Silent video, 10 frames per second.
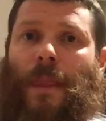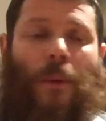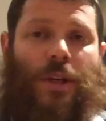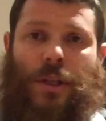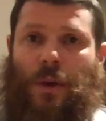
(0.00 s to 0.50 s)

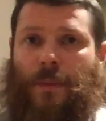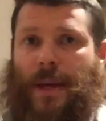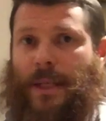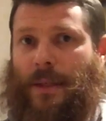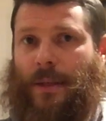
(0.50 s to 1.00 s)
wishing you all the
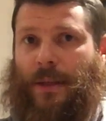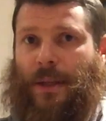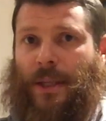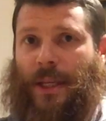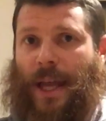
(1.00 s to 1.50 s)
best,
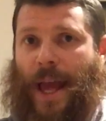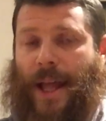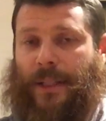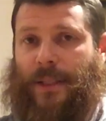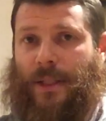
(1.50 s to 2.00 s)

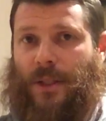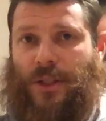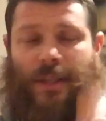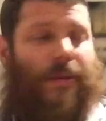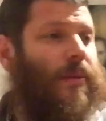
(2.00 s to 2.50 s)
and
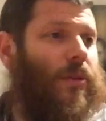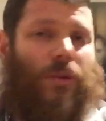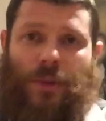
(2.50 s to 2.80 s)
just